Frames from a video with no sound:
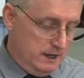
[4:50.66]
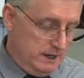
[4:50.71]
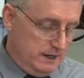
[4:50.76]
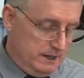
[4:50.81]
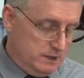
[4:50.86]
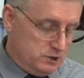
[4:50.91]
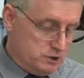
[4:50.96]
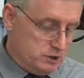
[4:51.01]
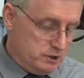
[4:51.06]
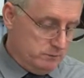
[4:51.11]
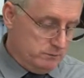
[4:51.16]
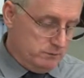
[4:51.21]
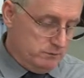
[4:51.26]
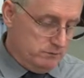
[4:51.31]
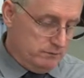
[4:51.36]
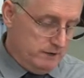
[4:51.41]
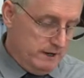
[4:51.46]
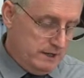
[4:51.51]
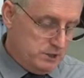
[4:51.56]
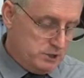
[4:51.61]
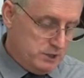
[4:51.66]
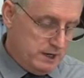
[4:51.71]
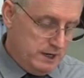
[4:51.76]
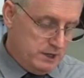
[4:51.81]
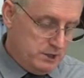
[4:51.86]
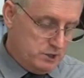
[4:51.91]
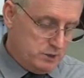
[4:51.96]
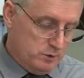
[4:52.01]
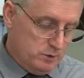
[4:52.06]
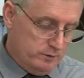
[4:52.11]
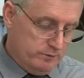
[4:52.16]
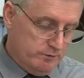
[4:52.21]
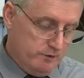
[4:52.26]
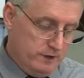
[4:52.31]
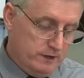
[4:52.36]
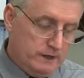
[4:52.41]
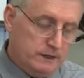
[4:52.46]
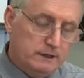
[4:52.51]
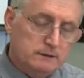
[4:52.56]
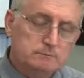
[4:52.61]
in terms of educational
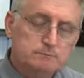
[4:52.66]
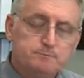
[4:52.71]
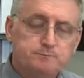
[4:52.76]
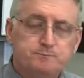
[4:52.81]
funding.